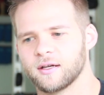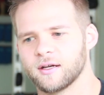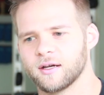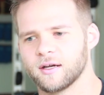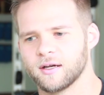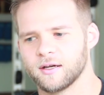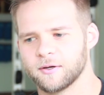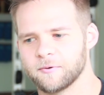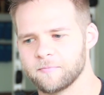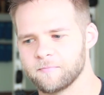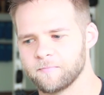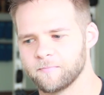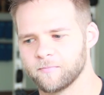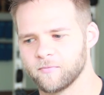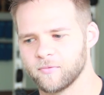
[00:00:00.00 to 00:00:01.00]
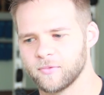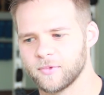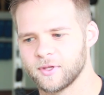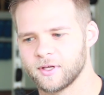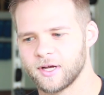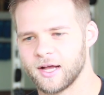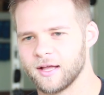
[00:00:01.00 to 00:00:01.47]

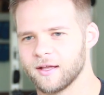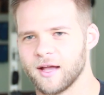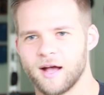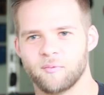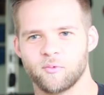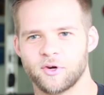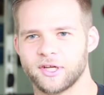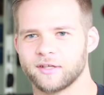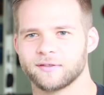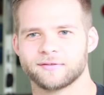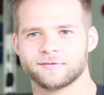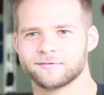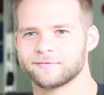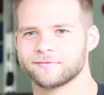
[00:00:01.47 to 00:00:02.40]
I'll bring